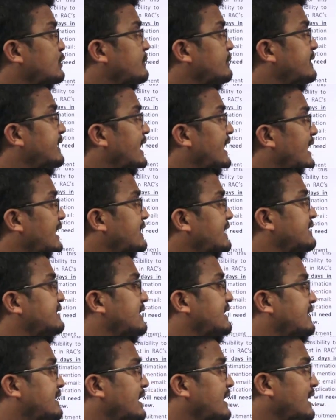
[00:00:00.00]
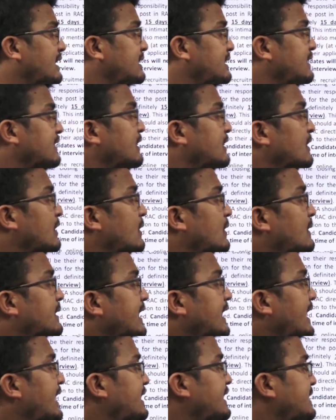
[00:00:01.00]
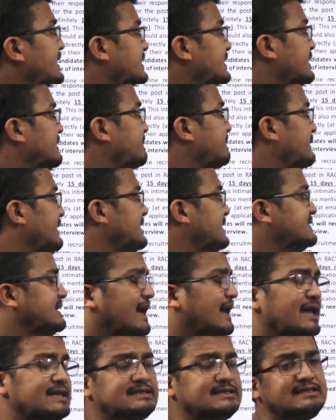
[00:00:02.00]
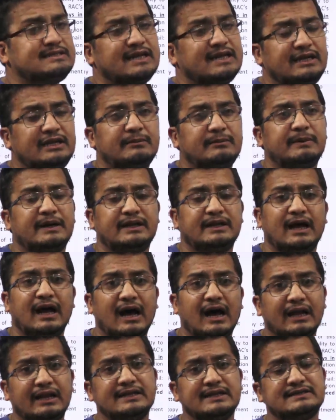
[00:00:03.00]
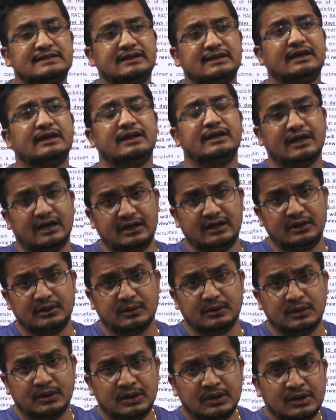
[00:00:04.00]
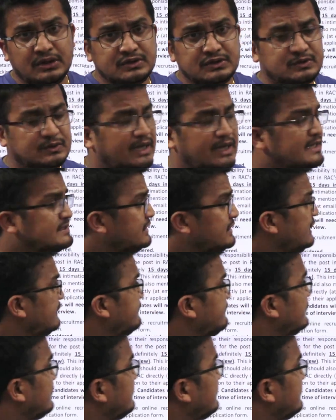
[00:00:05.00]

to be held in the Delhi or any other place as decided by the RAC and DRDO. So guys, if